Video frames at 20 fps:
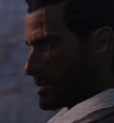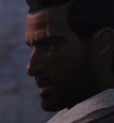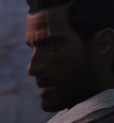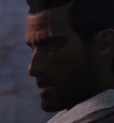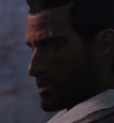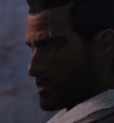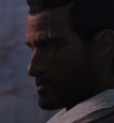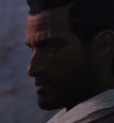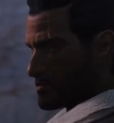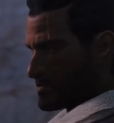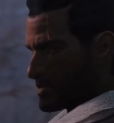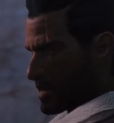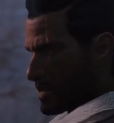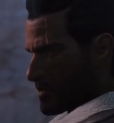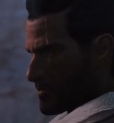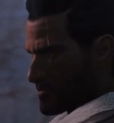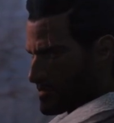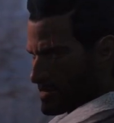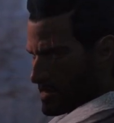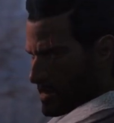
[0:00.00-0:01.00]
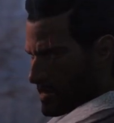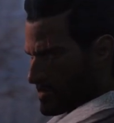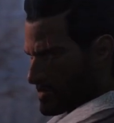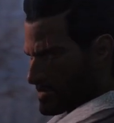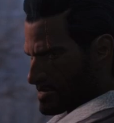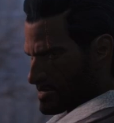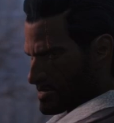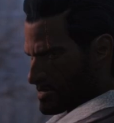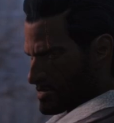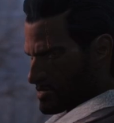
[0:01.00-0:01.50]
Change of attack
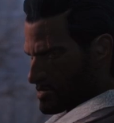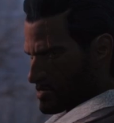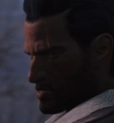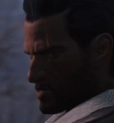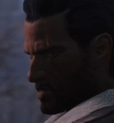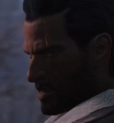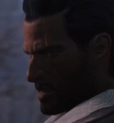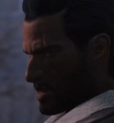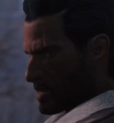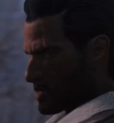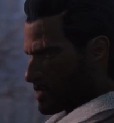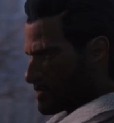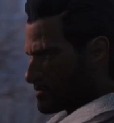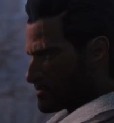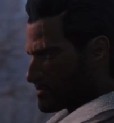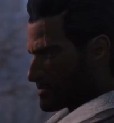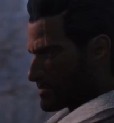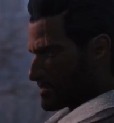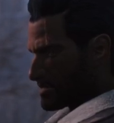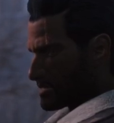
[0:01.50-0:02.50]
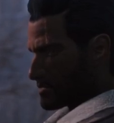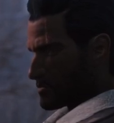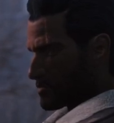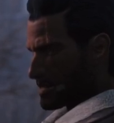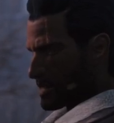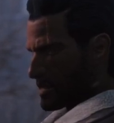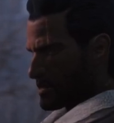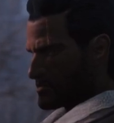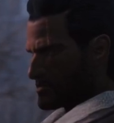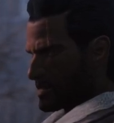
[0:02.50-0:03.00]
plans. The counteroffensive
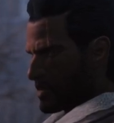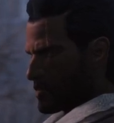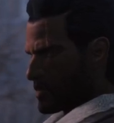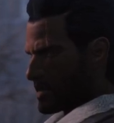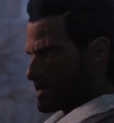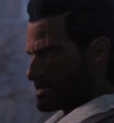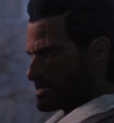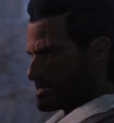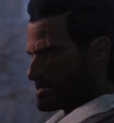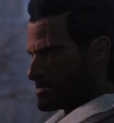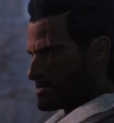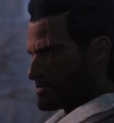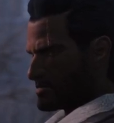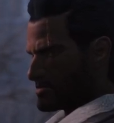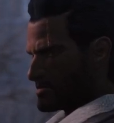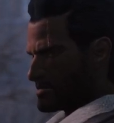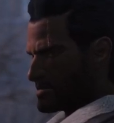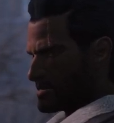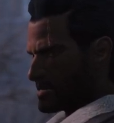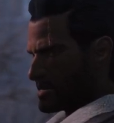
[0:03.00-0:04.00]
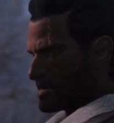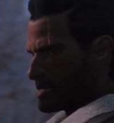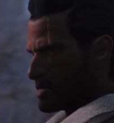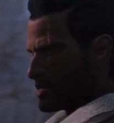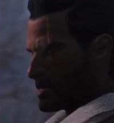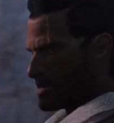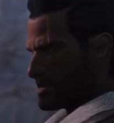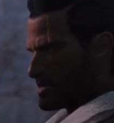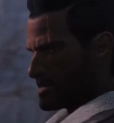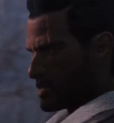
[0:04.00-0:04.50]
will have to wait.
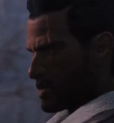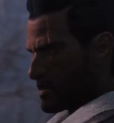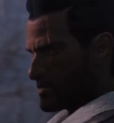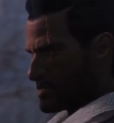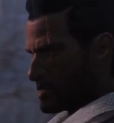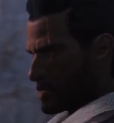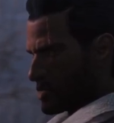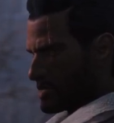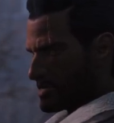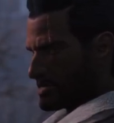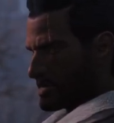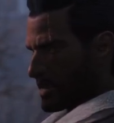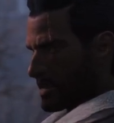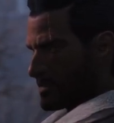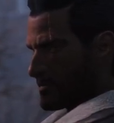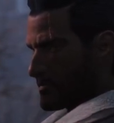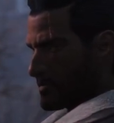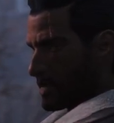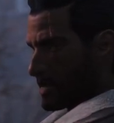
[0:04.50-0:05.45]
Securing Egret Tours takes